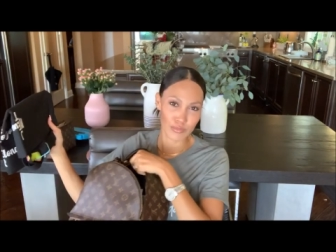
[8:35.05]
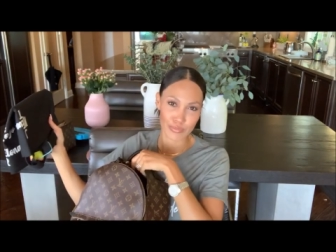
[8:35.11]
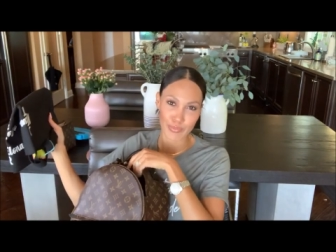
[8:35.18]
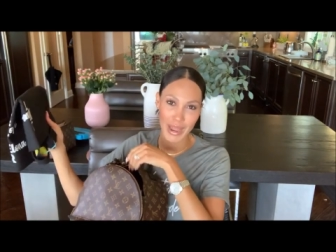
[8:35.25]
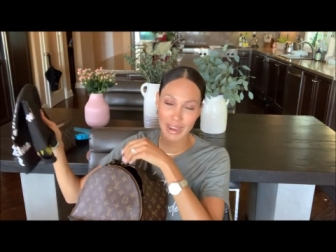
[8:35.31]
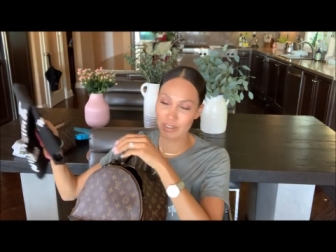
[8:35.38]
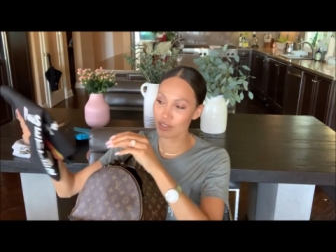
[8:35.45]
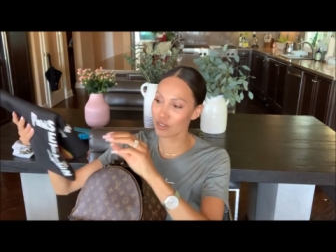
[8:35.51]

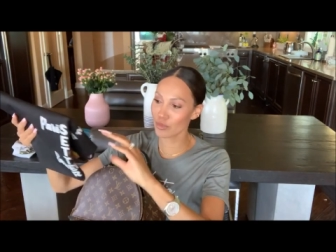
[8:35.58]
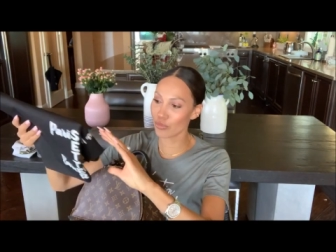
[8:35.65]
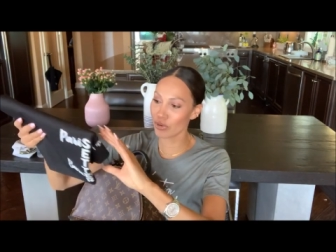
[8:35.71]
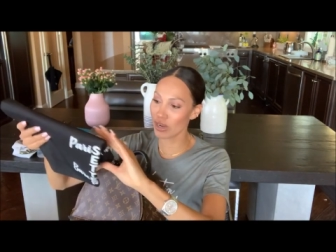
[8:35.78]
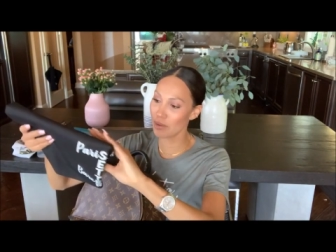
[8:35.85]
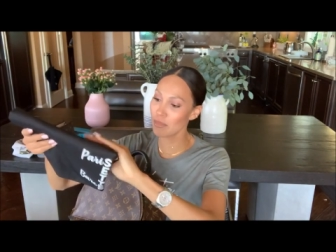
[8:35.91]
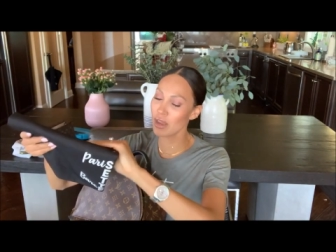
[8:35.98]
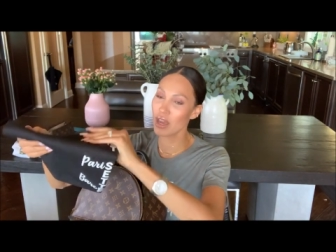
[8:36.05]
packed to the
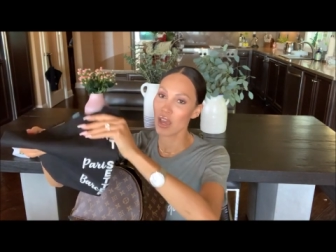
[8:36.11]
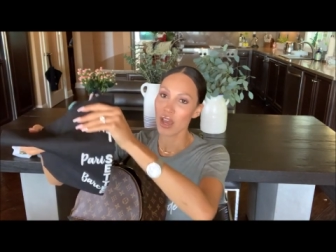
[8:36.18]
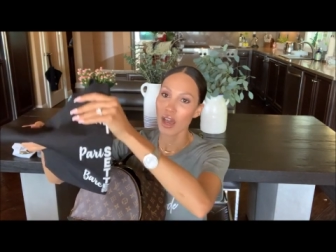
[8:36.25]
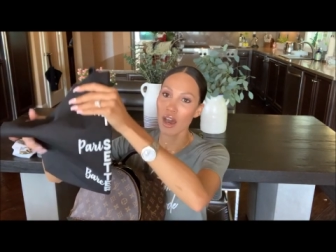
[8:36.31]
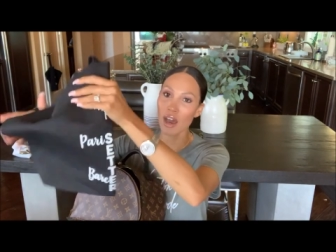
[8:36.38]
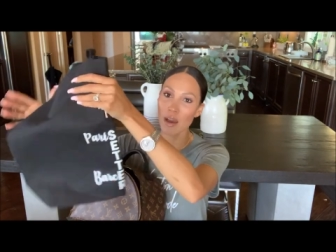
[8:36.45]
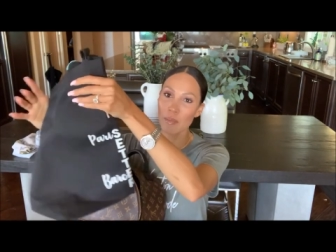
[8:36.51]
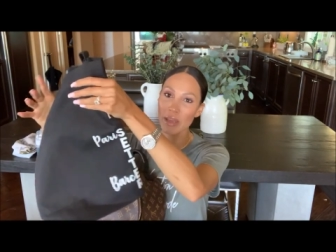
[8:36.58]
brim.
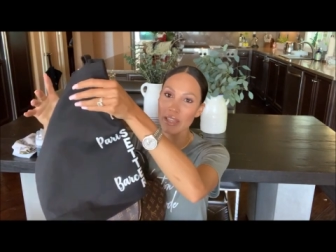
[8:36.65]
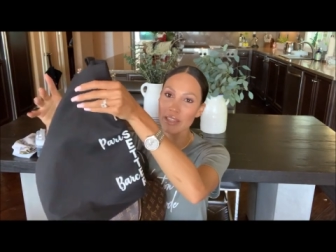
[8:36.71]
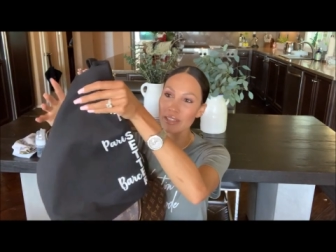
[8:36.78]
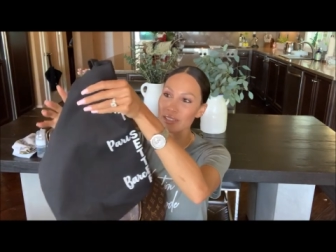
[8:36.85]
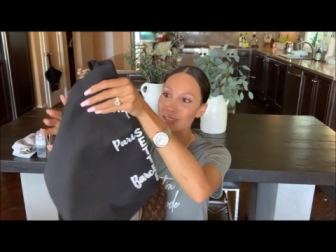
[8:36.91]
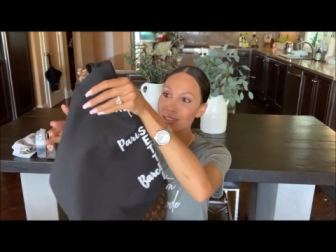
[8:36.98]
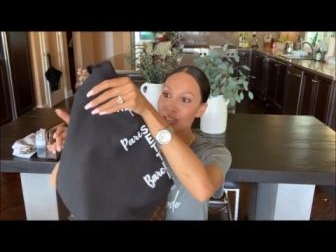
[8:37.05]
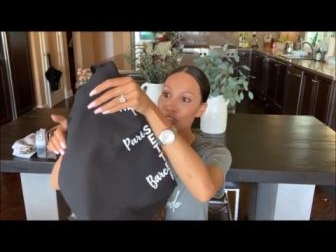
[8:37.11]
And this
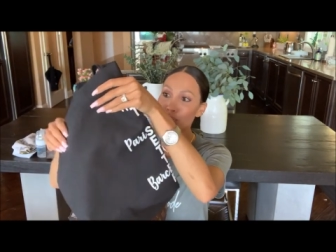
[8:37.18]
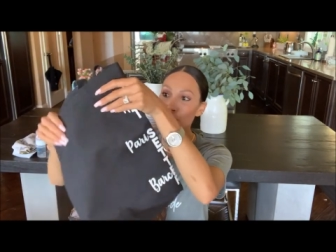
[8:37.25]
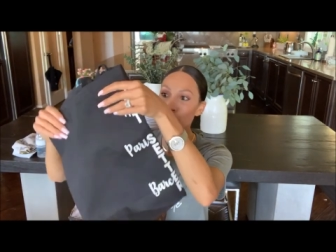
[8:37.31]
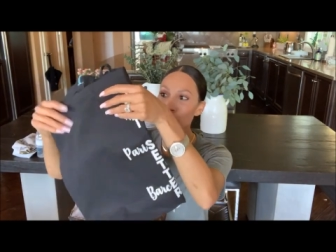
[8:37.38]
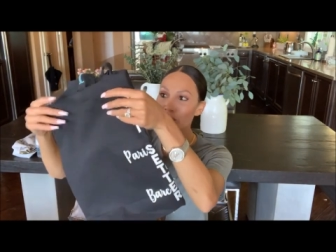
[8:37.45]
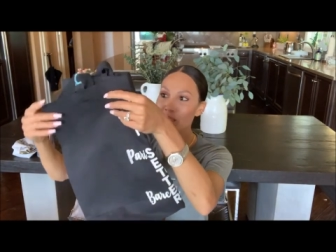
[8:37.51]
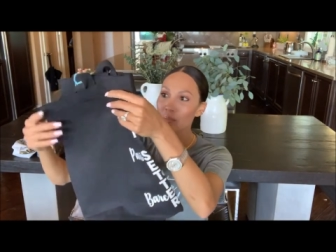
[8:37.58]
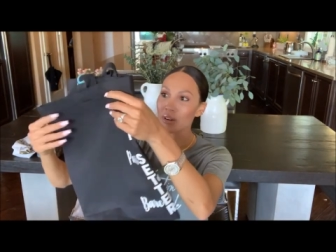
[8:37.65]
isn't too
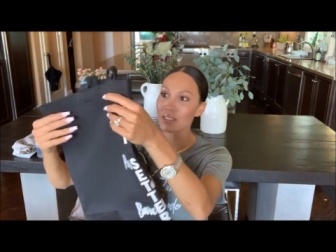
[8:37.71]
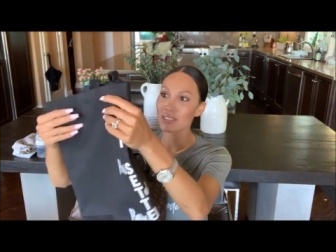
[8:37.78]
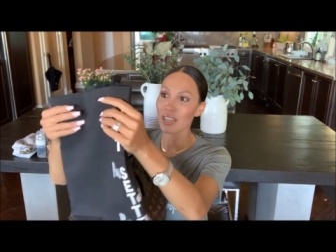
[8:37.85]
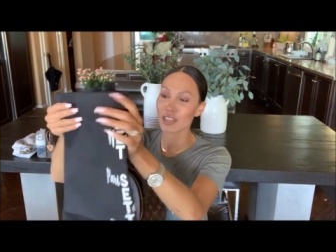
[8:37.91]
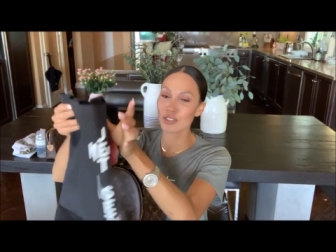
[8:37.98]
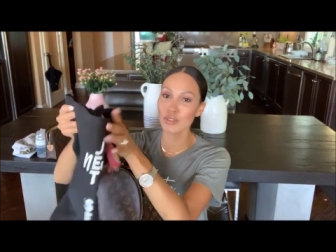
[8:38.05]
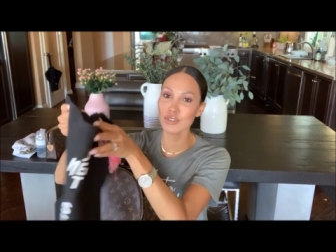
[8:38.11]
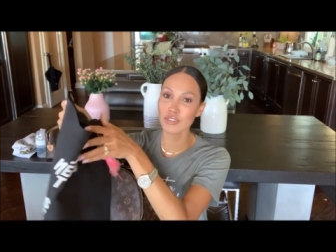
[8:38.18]
big, but it's
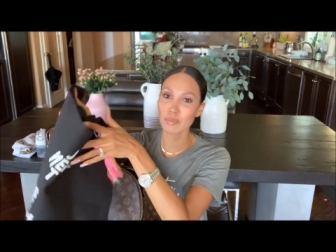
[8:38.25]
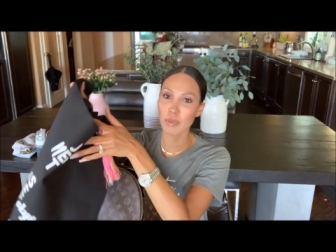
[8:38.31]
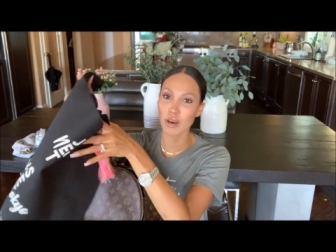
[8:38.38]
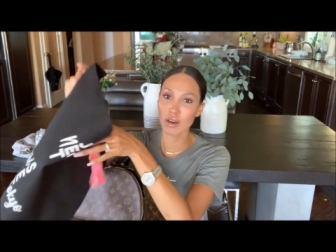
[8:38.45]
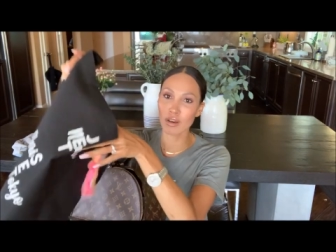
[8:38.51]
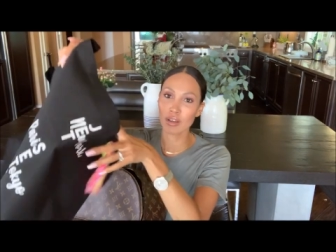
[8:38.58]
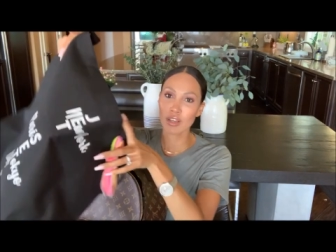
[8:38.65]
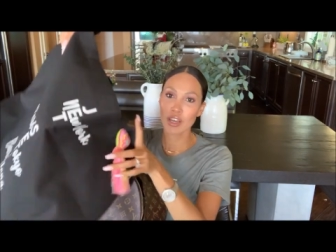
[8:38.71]
not too
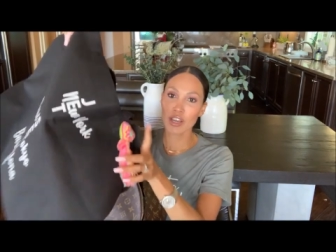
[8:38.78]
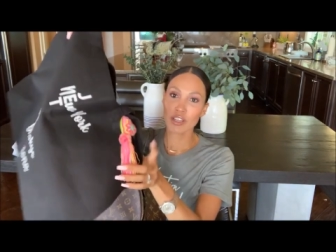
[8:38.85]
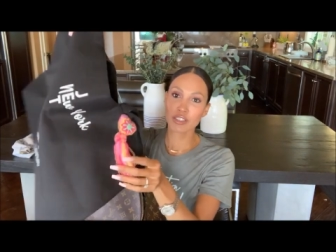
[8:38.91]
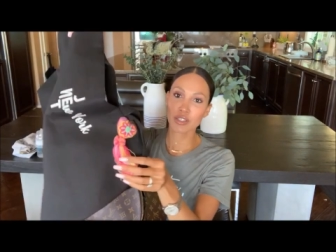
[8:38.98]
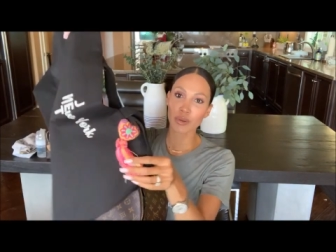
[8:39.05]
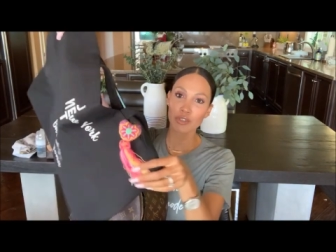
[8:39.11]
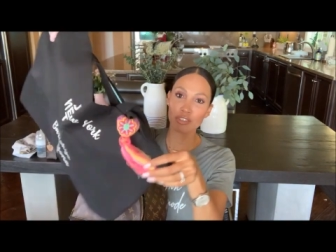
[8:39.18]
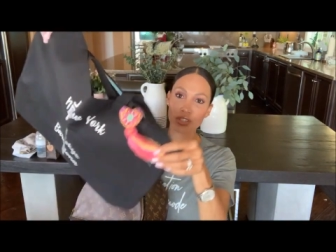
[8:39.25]
small.
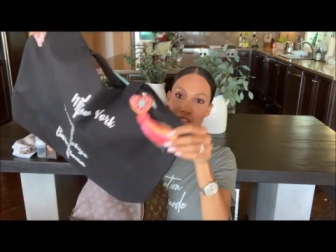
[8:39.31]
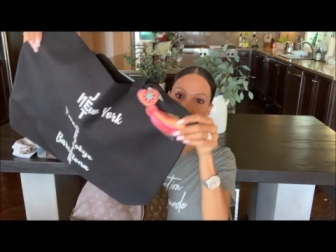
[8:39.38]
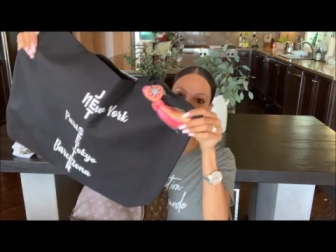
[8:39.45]
So it's just